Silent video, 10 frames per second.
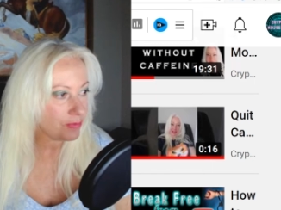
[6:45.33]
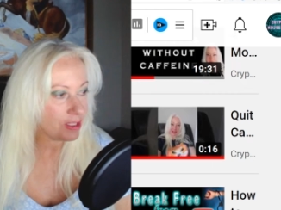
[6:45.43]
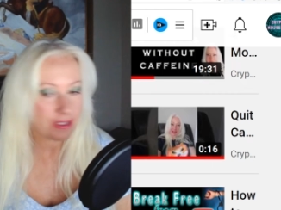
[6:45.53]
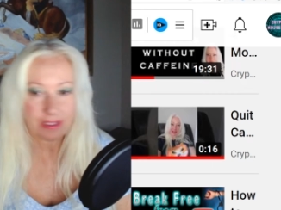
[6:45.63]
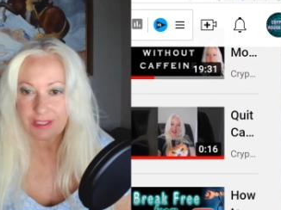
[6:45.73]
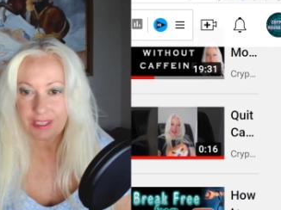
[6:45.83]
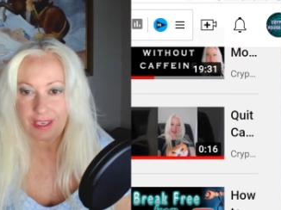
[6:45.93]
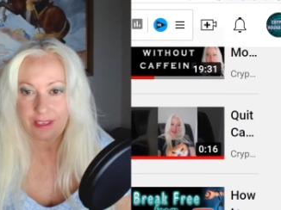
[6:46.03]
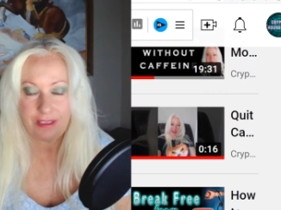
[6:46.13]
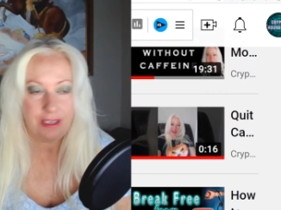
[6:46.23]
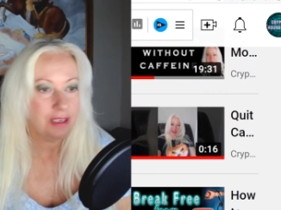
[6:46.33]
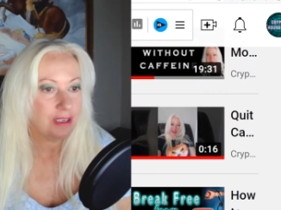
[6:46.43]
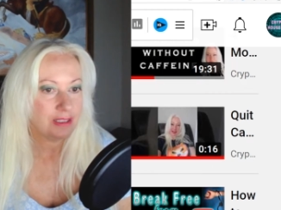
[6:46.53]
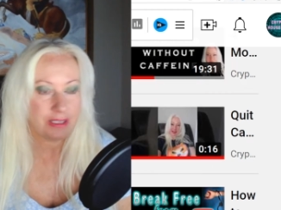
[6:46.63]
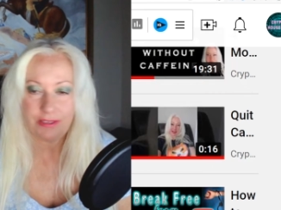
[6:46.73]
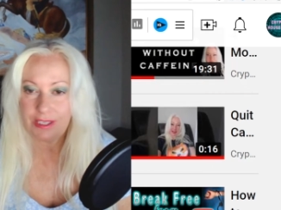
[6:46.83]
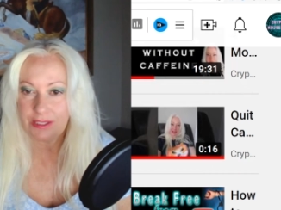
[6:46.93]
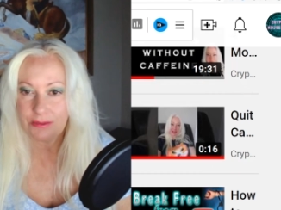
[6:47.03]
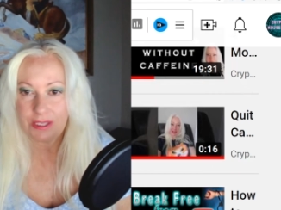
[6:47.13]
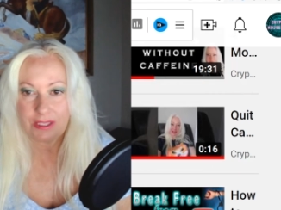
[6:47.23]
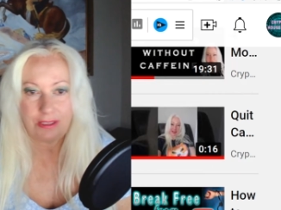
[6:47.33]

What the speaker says: Let's just say it, 7 days a week.